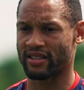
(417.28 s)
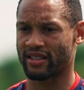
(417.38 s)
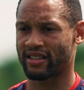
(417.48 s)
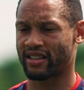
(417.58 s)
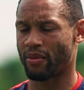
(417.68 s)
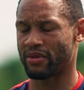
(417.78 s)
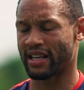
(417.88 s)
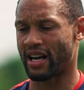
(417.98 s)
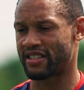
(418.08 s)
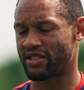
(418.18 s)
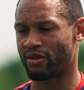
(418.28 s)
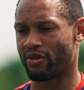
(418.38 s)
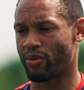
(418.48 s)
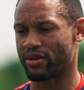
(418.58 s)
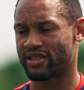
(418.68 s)
and coming and getting a
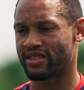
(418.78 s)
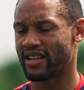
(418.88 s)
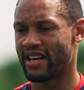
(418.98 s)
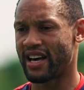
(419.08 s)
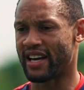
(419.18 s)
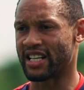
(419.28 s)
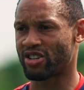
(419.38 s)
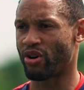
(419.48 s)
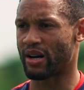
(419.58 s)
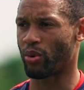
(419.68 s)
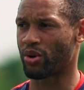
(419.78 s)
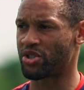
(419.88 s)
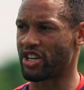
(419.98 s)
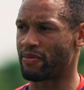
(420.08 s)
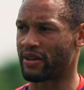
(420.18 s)
silver was an incredible
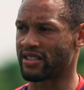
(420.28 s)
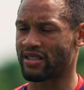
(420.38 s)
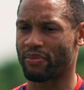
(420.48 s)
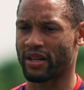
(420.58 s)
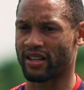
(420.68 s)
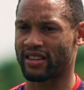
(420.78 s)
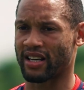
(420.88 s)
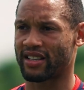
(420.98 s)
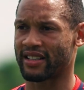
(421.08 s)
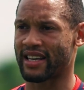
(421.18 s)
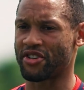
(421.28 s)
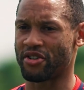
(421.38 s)
achievement and something I think again